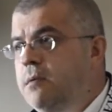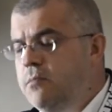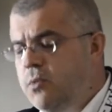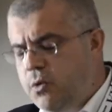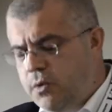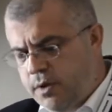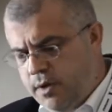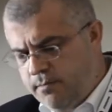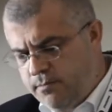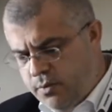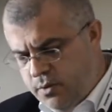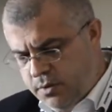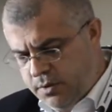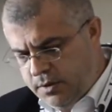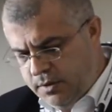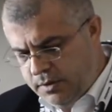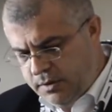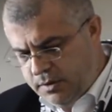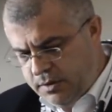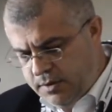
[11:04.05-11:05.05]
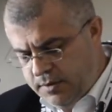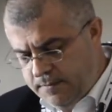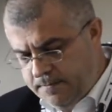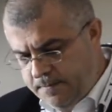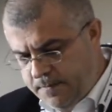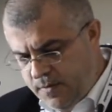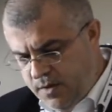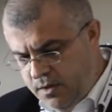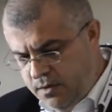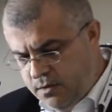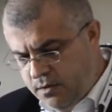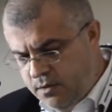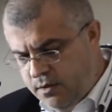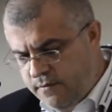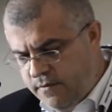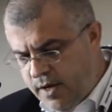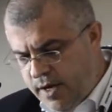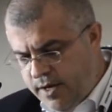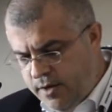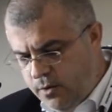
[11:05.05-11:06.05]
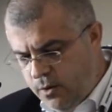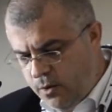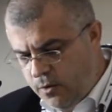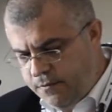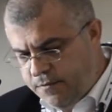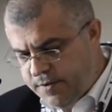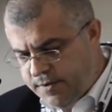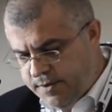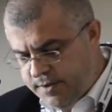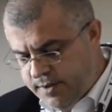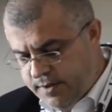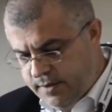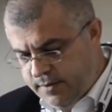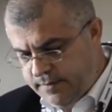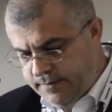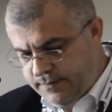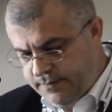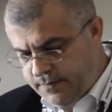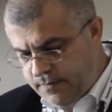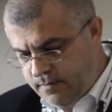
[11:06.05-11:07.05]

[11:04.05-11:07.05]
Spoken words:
more important, in the Divine Office,